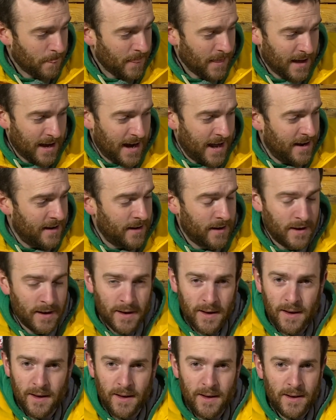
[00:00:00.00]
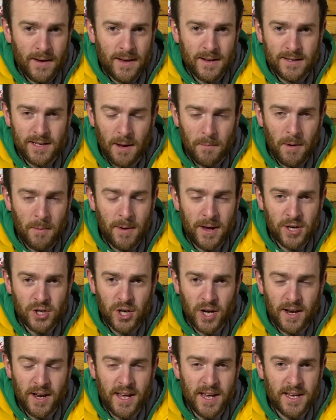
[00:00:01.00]
And
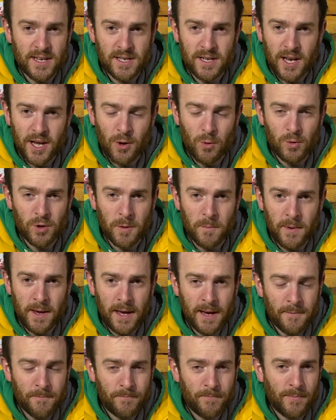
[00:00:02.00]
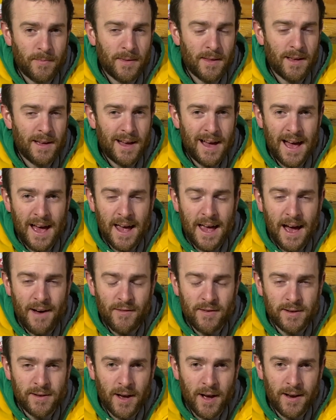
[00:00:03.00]
sublimation is new to me. I
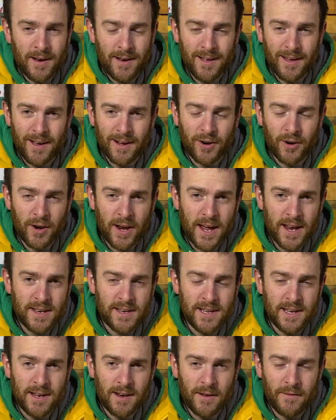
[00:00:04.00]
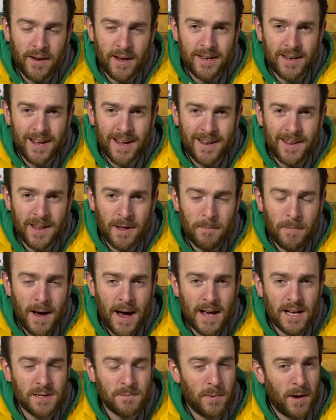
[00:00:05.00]
haven't done a great deal of it in the
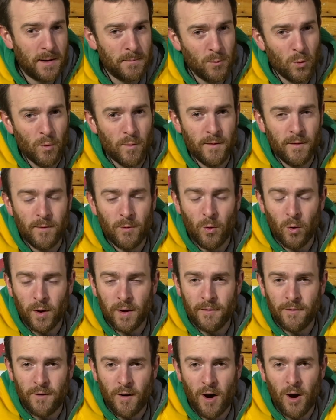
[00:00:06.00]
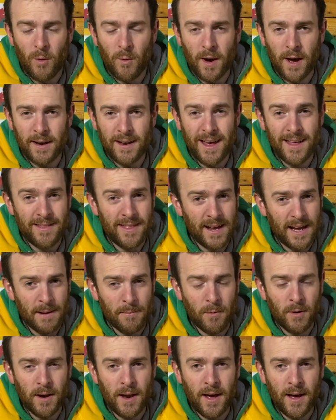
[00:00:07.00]
past, but moving looking forward, I think I'm
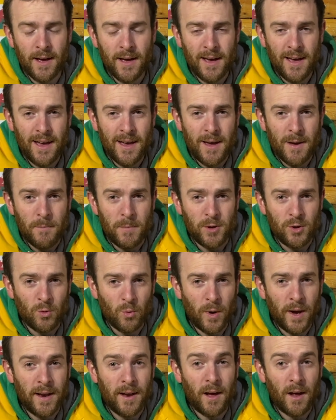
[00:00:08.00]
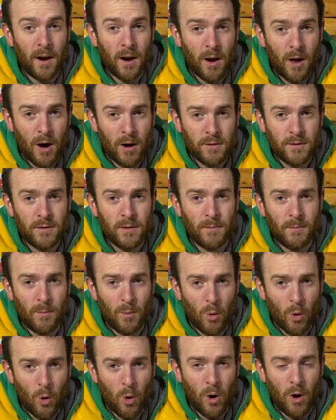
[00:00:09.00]
going to be doing a lot
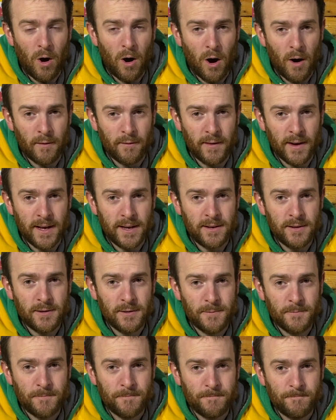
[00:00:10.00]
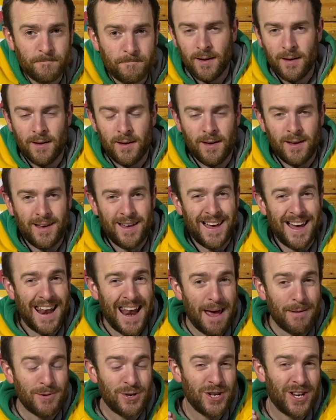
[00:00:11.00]
more of it. And
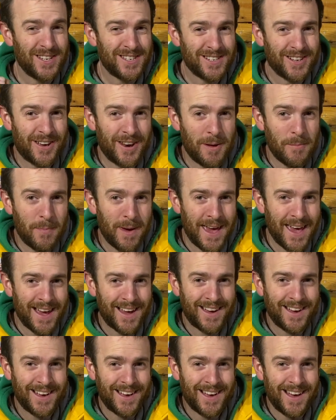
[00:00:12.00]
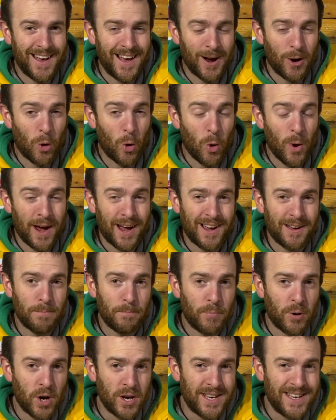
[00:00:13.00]
I'm just going to make a quick
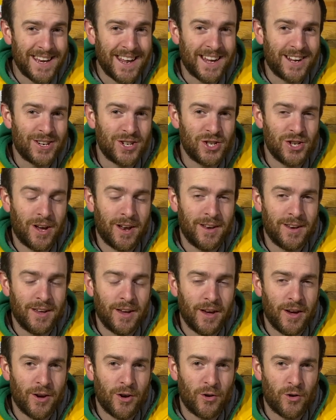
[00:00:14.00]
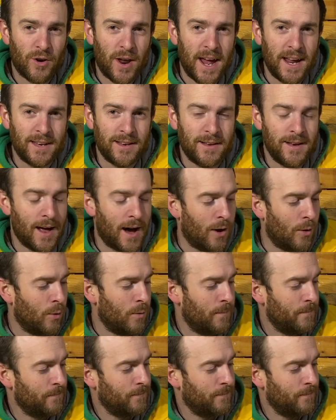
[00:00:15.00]
prediction here right now.